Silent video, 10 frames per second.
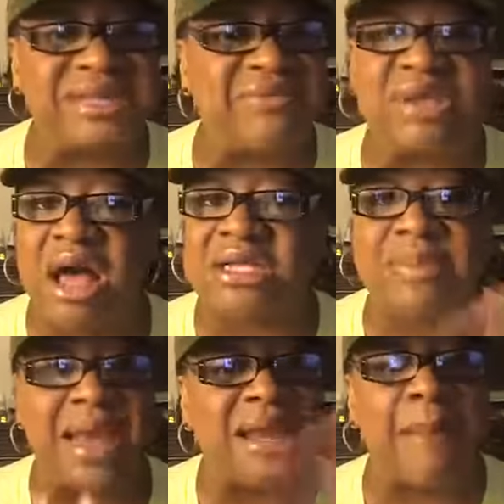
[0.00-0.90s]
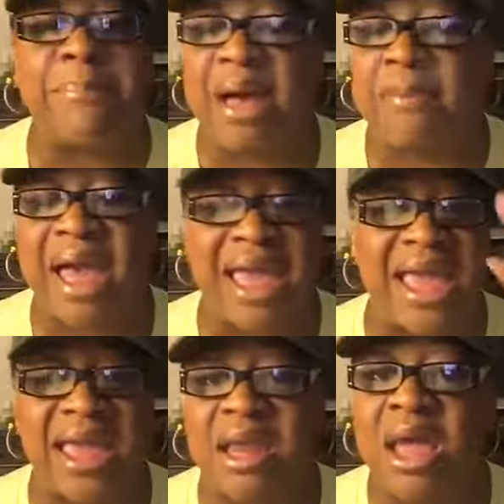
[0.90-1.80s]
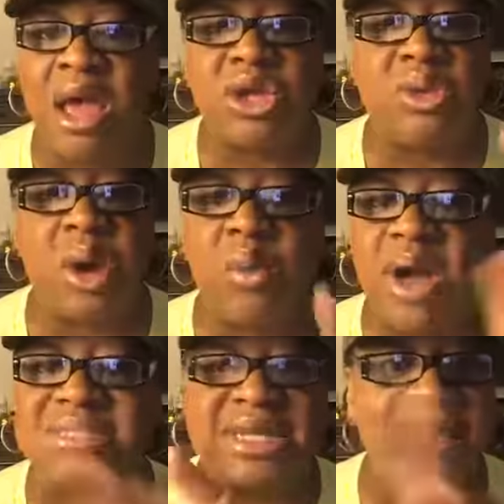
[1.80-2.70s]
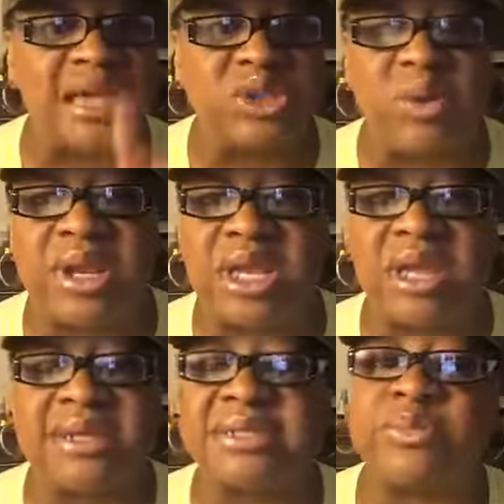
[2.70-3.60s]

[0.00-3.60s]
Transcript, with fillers: I've talked about it. I bumped my head, you know, once in that 20 years.